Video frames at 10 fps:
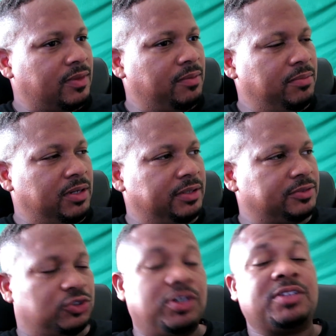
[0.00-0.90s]
But
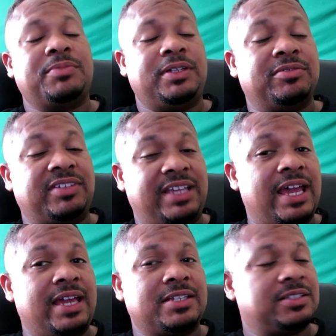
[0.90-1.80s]
trust me, it was a
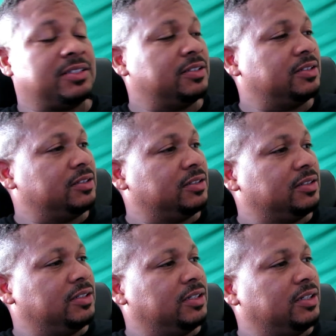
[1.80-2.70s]
gash.
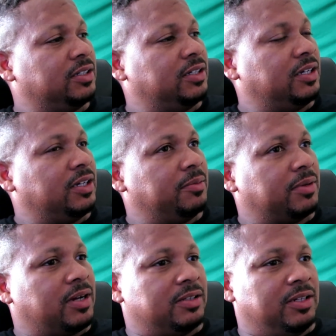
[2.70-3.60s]

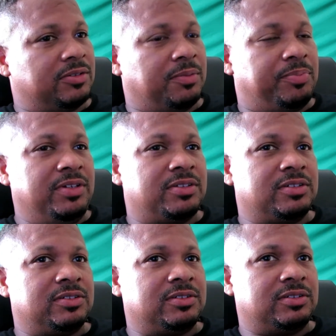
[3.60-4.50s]
Because there was a piece
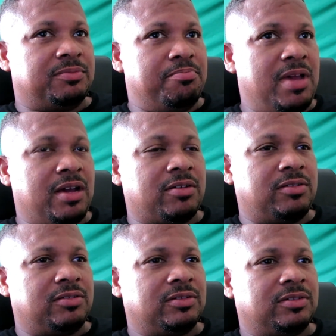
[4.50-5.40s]
of
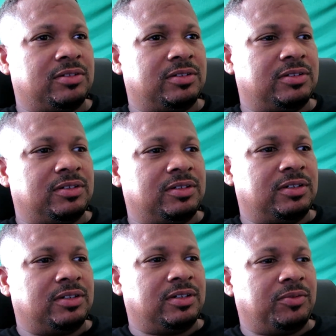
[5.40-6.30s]
metal.
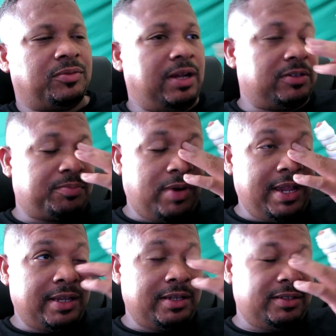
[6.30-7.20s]
When I was
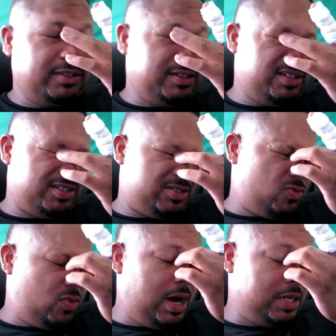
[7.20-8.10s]
bringing the
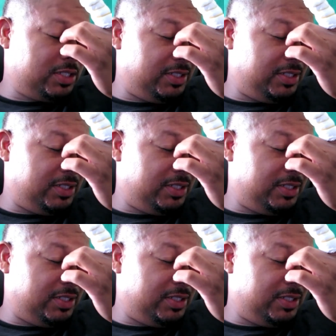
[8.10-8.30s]
washer